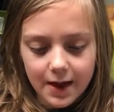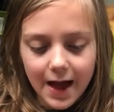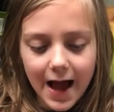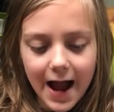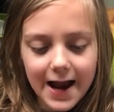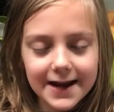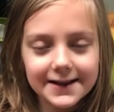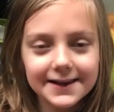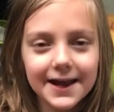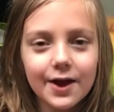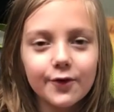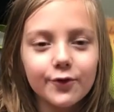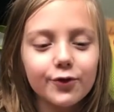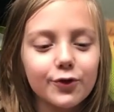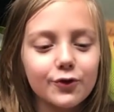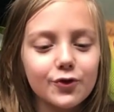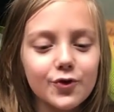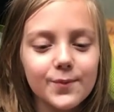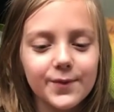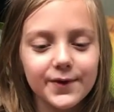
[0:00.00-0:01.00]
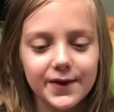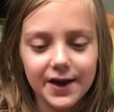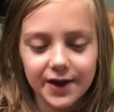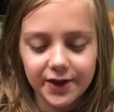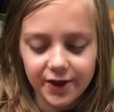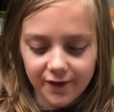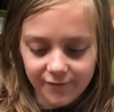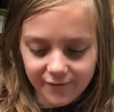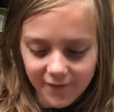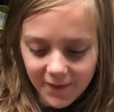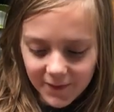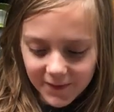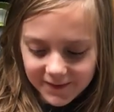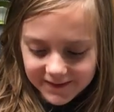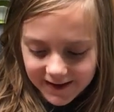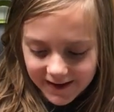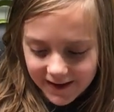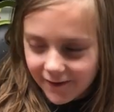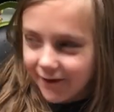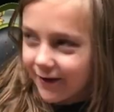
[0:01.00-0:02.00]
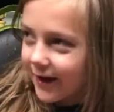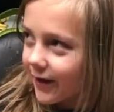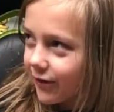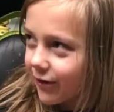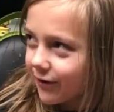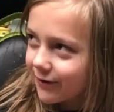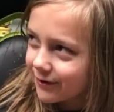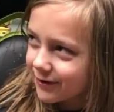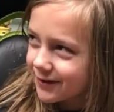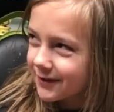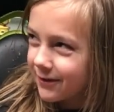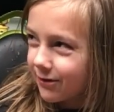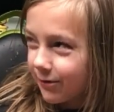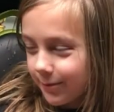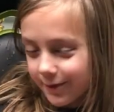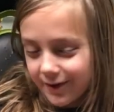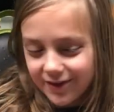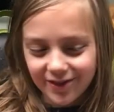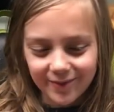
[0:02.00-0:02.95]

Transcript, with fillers: I could tell it was a duplicate because I felt the tail and I was like, oh, it's pretty